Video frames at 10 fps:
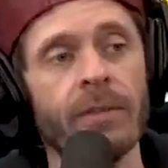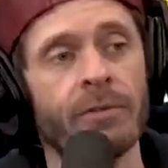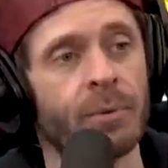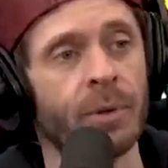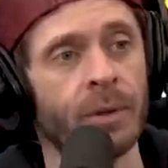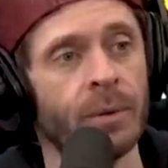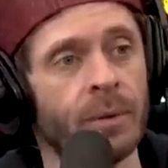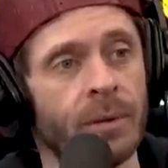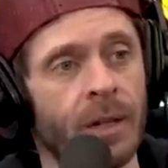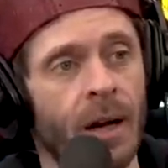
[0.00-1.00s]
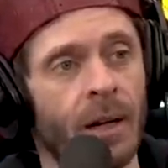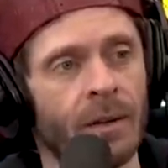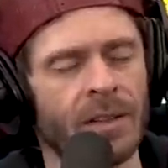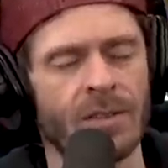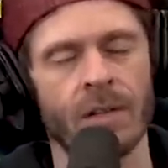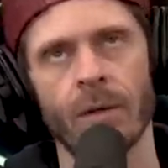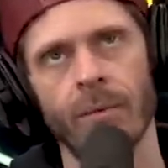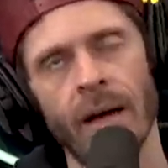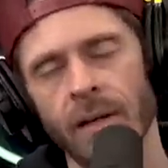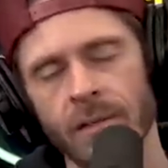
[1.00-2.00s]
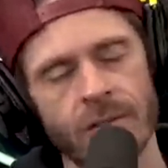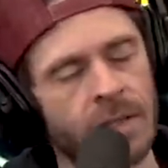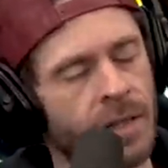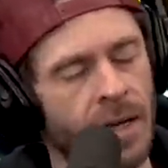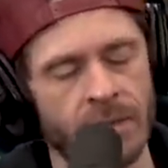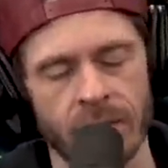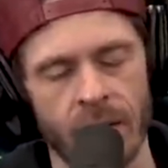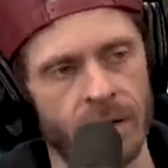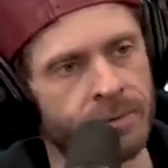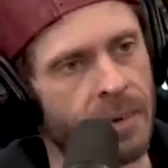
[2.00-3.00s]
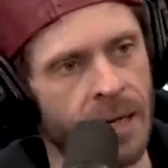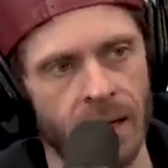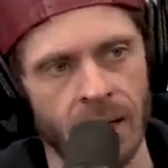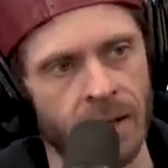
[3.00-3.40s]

lived through. You know, mm -hmm. it's so rad to see that stuff, man.